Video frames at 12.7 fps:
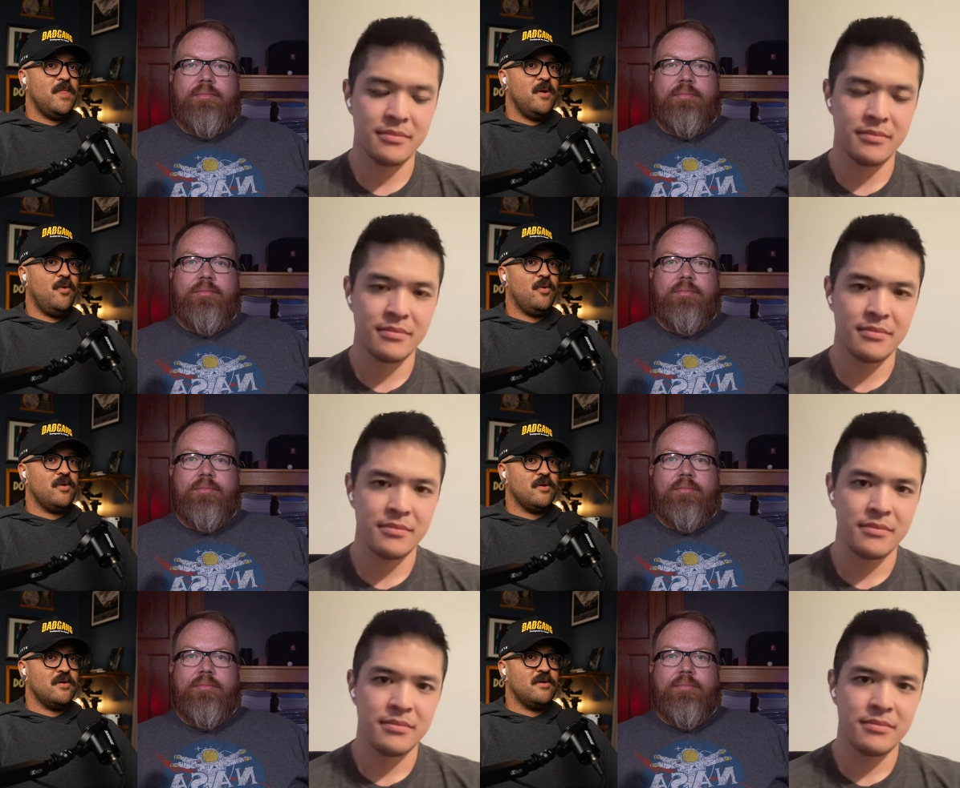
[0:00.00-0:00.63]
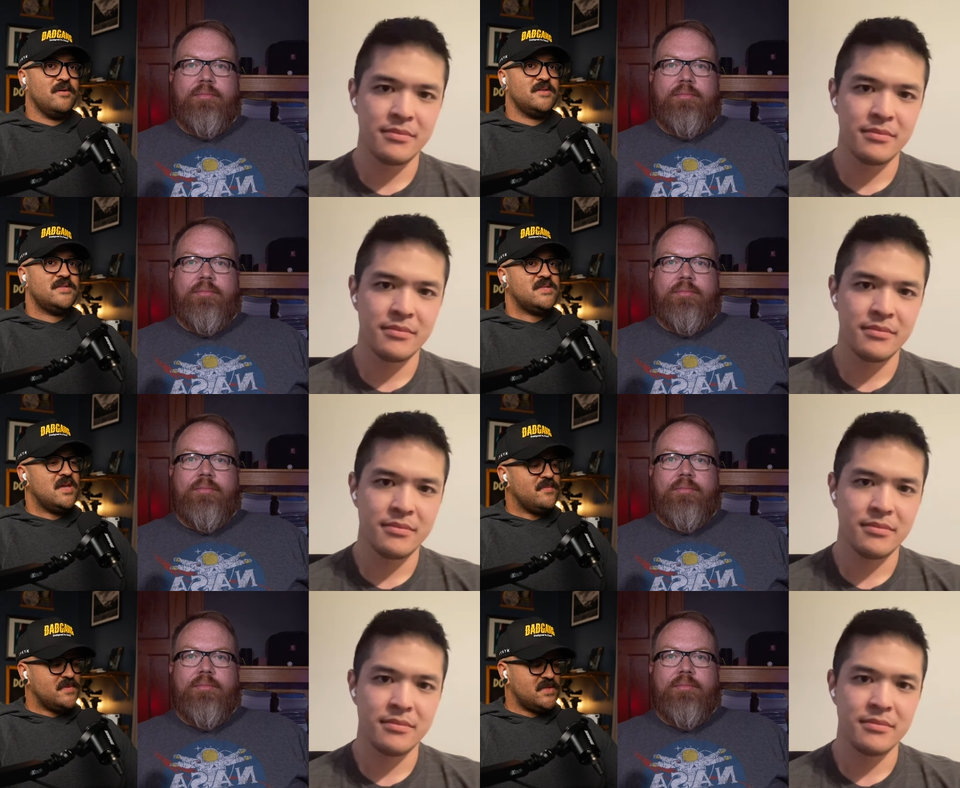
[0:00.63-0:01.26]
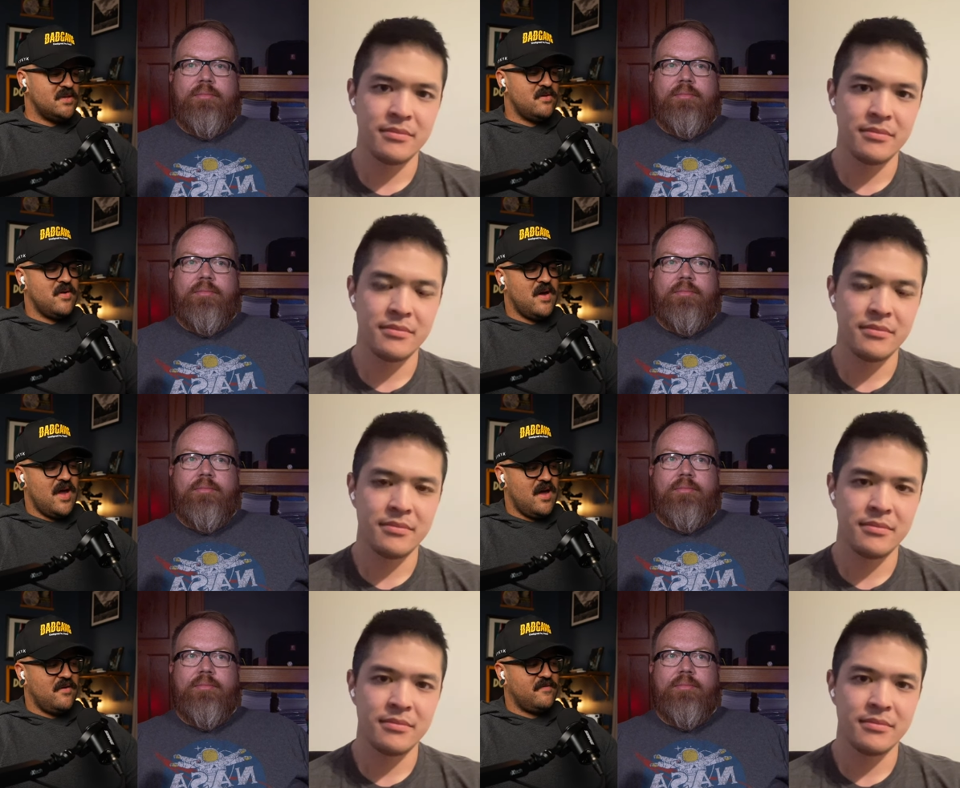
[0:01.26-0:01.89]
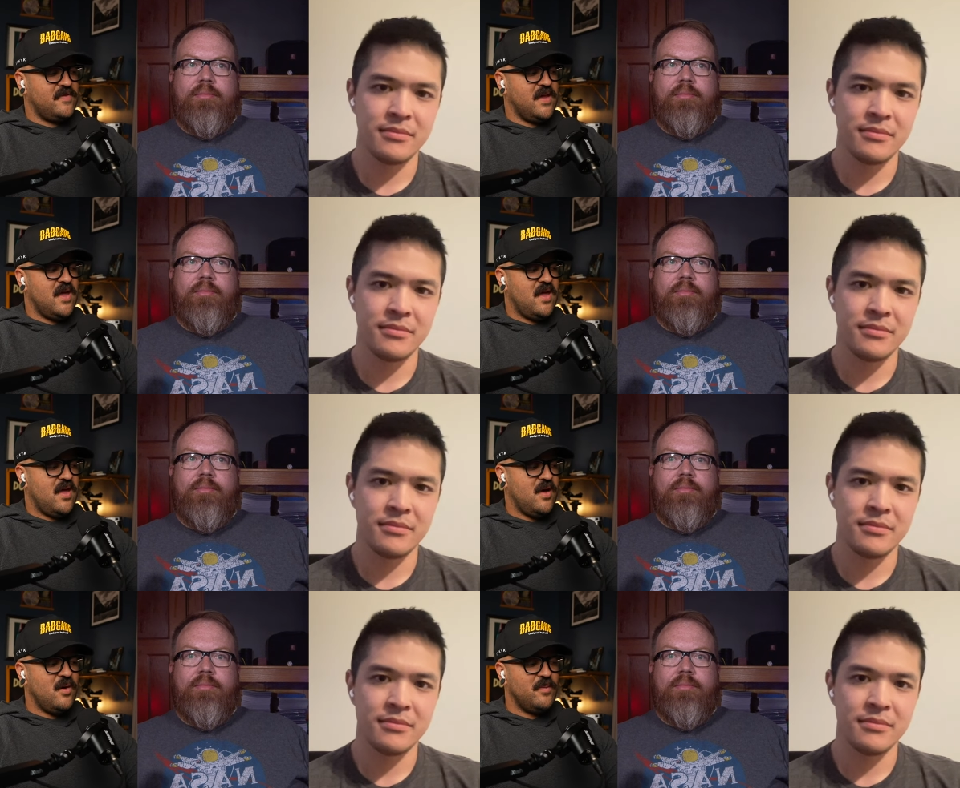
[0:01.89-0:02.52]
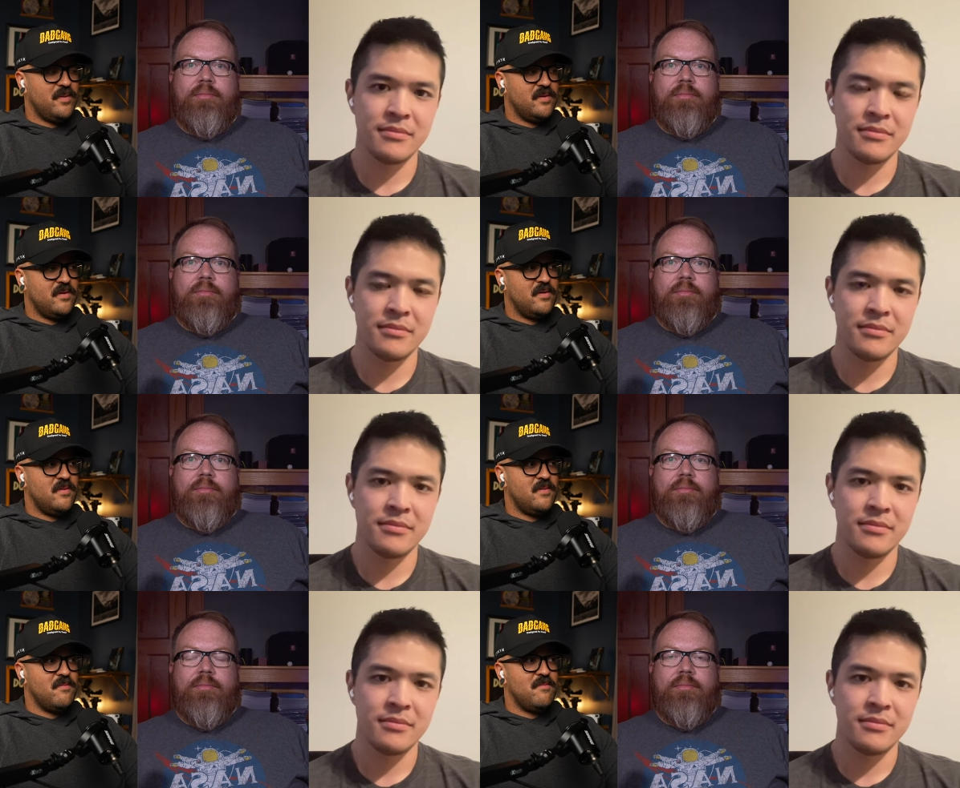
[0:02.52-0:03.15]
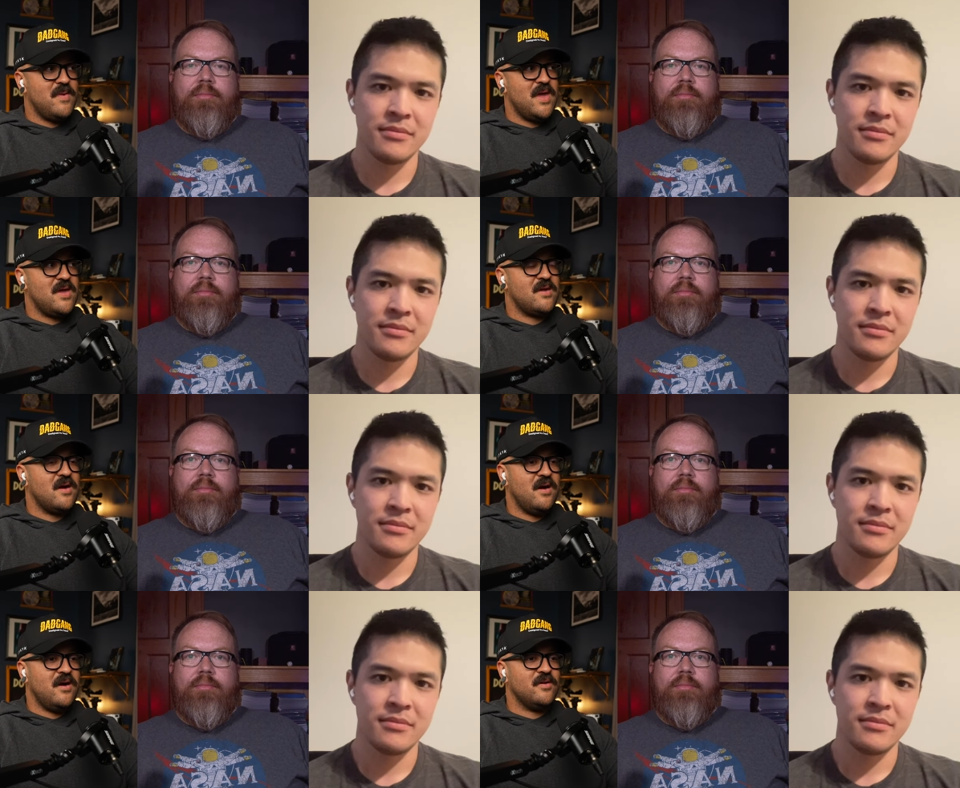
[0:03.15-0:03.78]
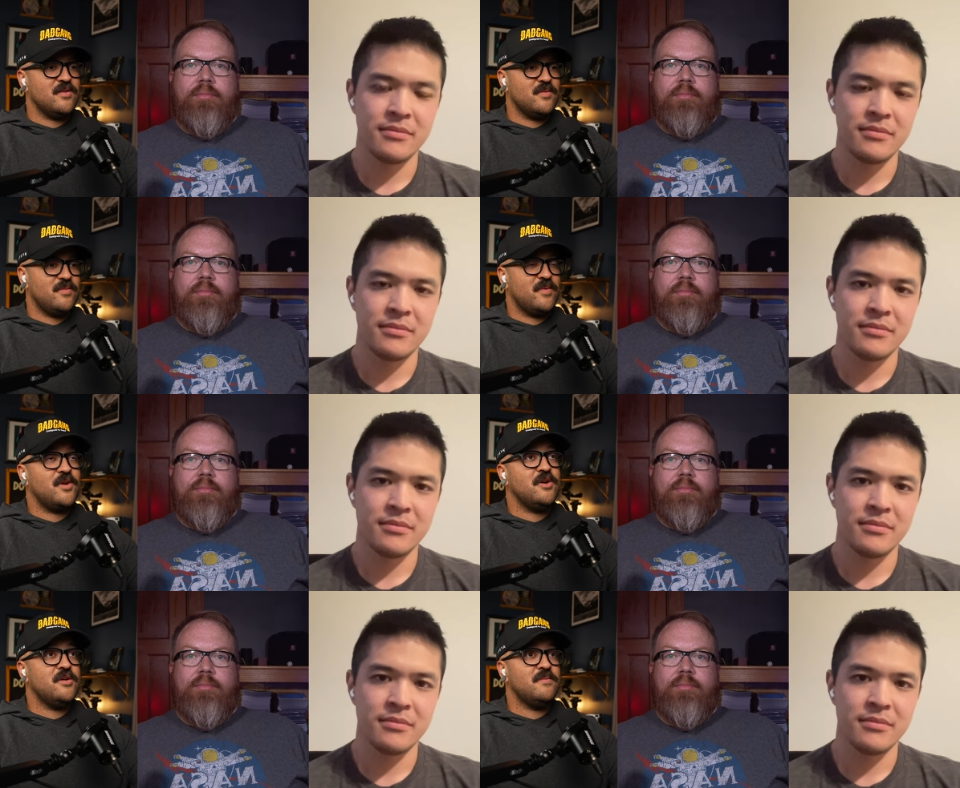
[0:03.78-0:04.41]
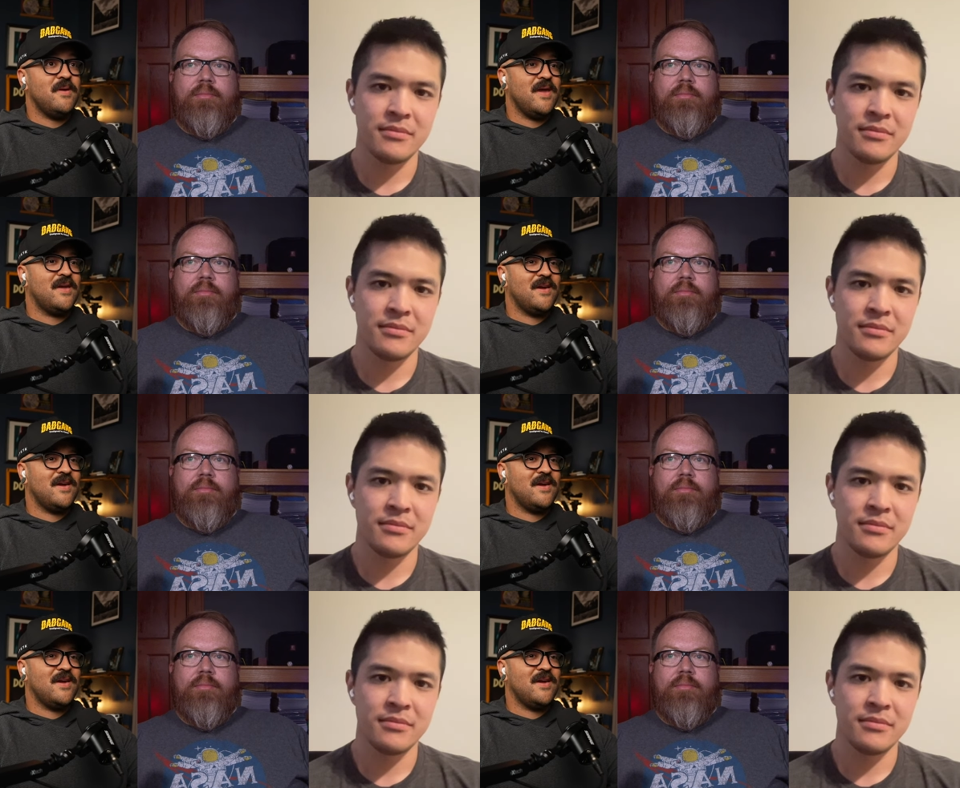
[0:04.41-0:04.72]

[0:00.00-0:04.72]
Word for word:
Speaker 1: or tips that you have that help make other could make